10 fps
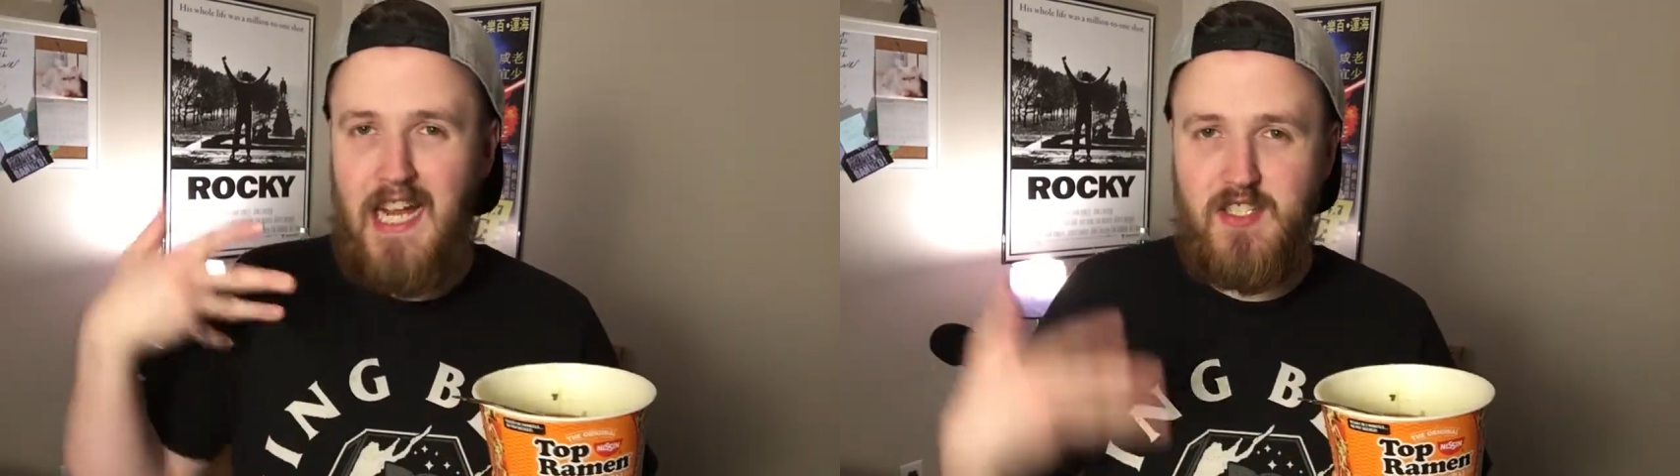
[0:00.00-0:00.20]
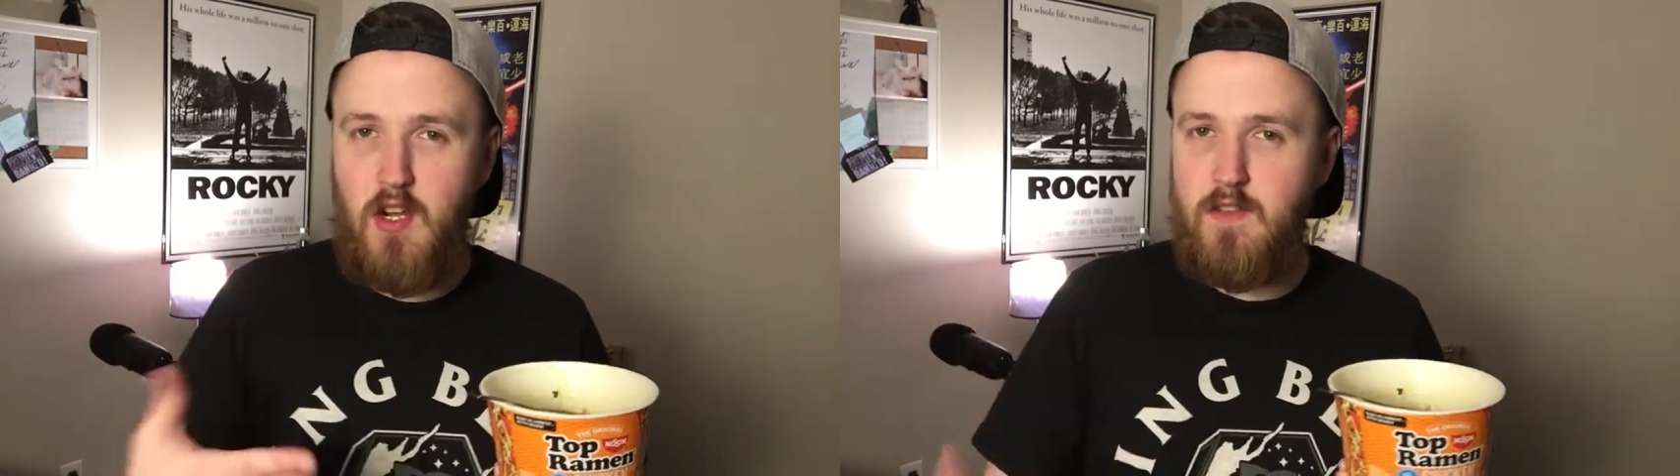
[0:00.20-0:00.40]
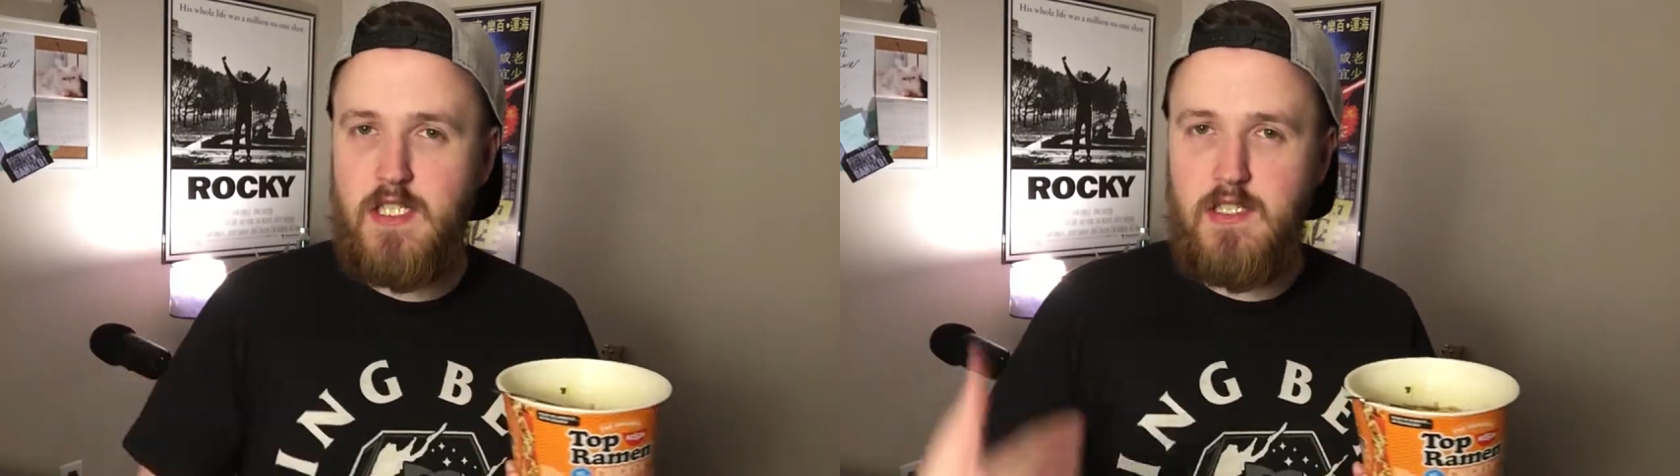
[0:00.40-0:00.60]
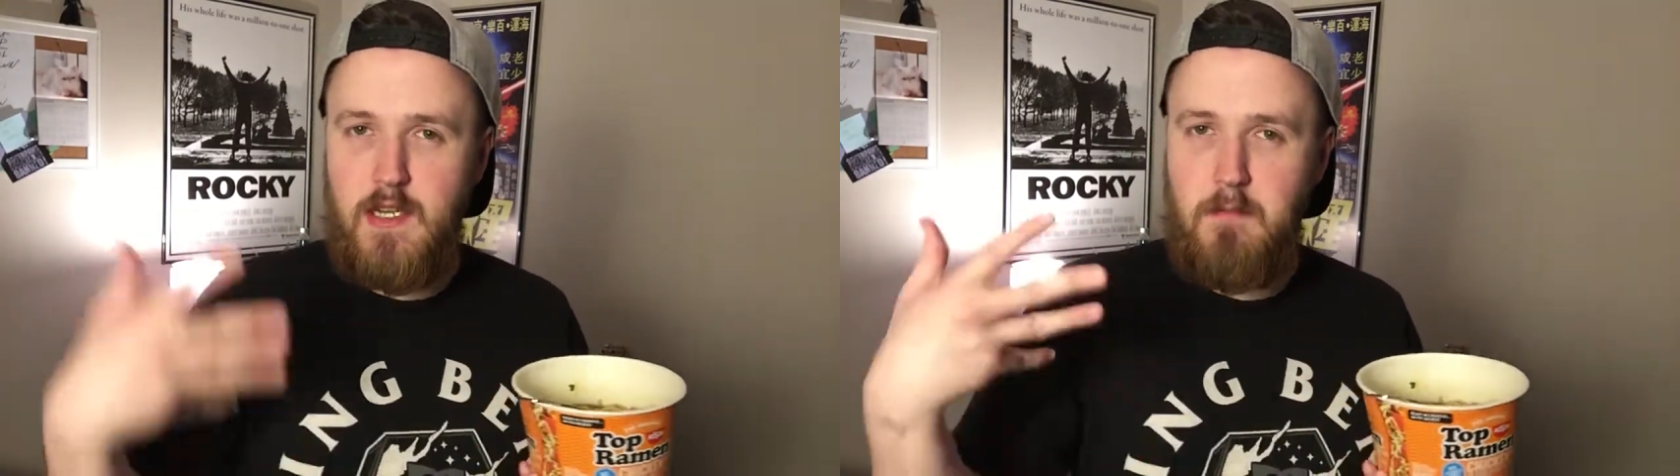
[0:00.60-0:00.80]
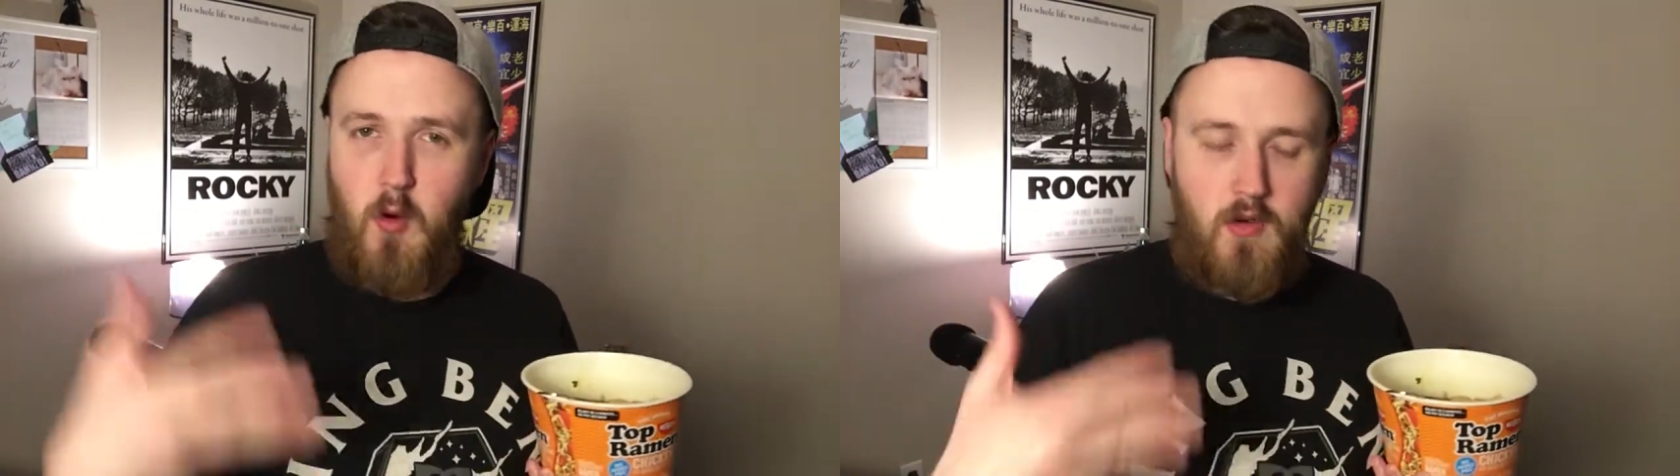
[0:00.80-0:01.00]
is
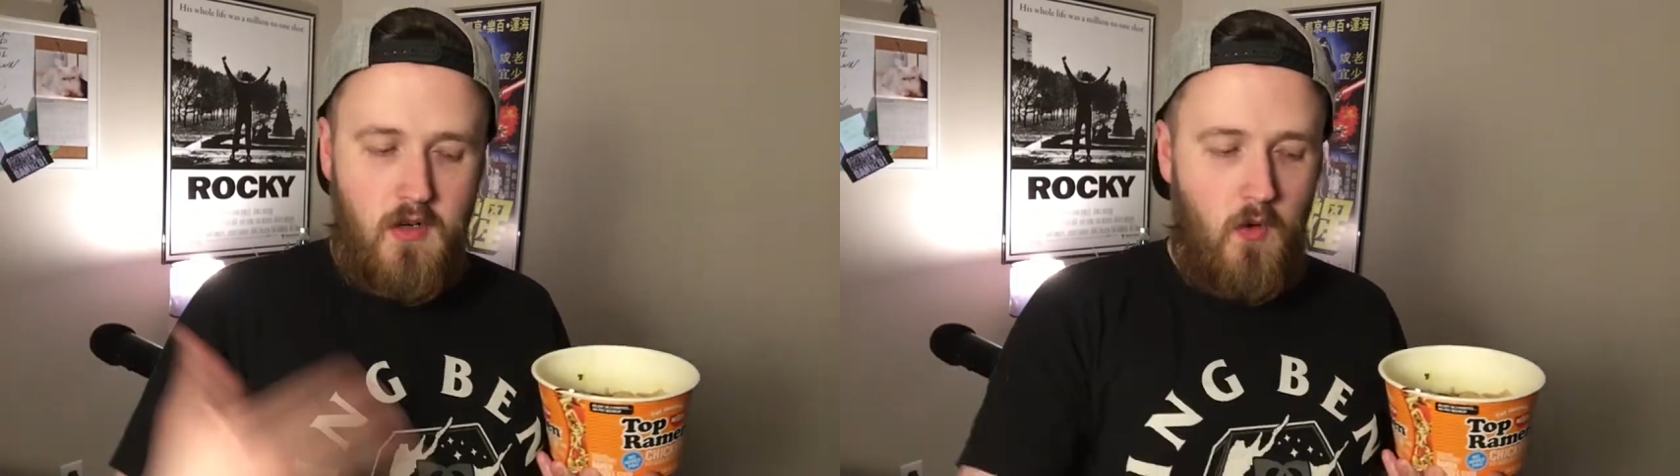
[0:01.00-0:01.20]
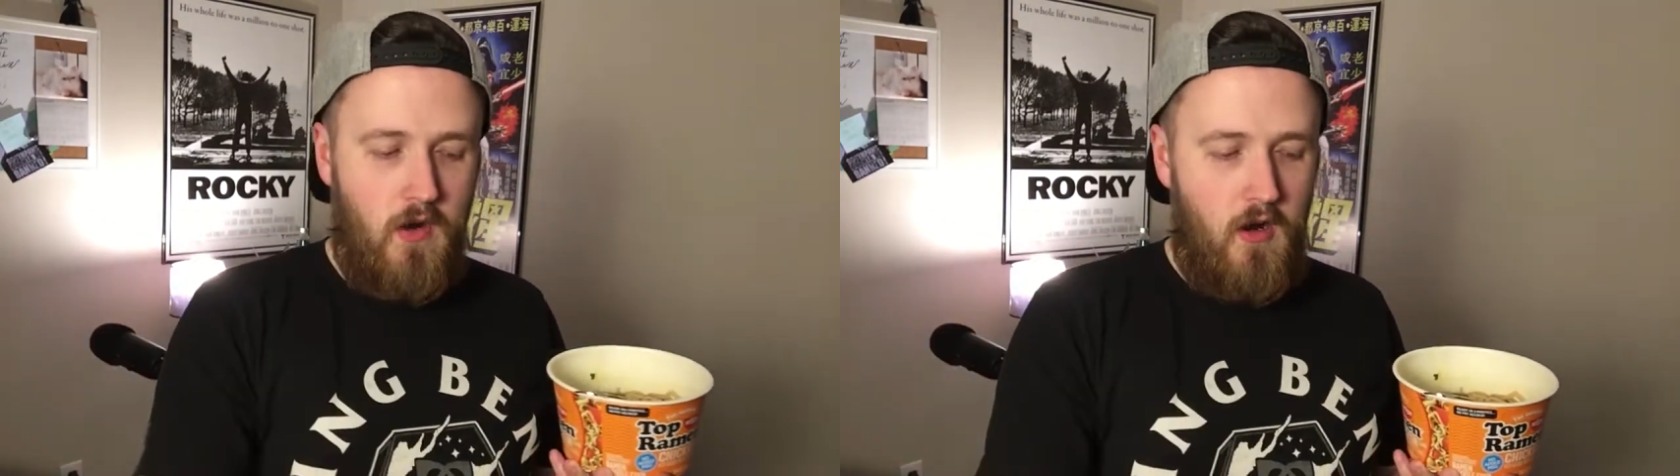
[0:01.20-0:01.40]
obviously more going